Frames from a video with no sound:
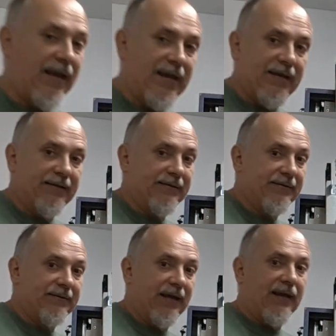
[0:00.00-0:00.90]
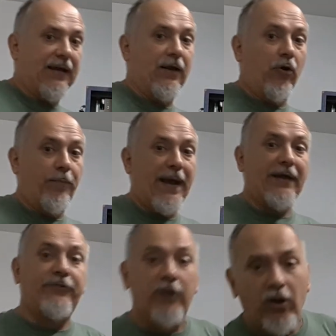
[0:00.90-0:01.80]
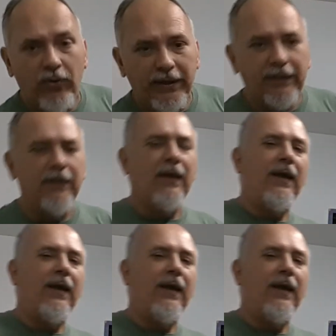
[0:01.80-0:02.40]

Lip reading: And they go bad slowly.